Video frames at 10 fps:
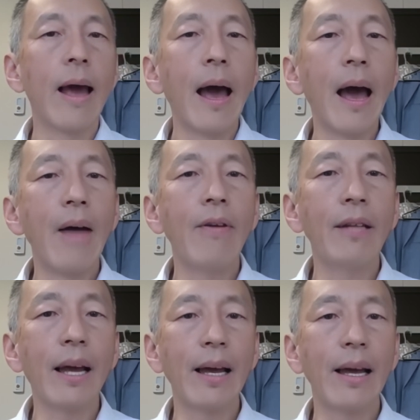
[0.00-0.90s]
Having
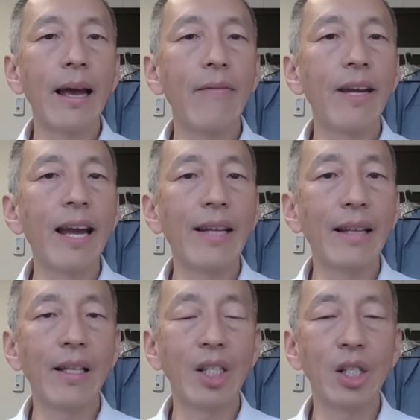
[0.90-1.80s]
had
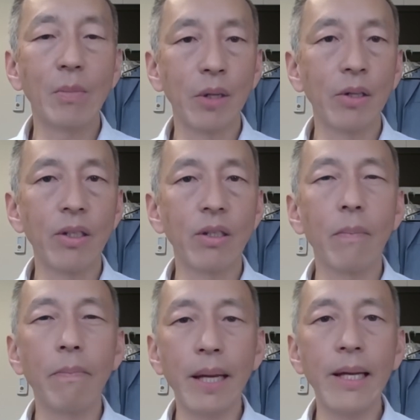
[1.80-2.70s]
that experience of
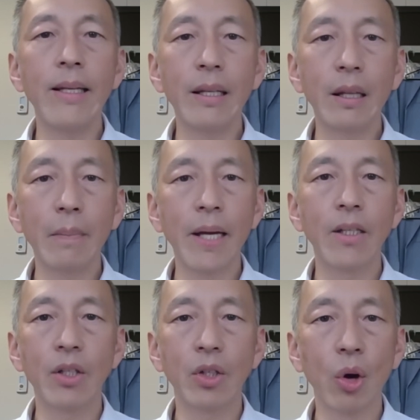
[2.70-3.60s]
being in the
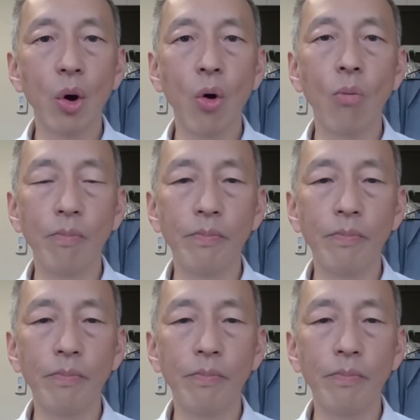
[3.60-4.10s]
patient's home,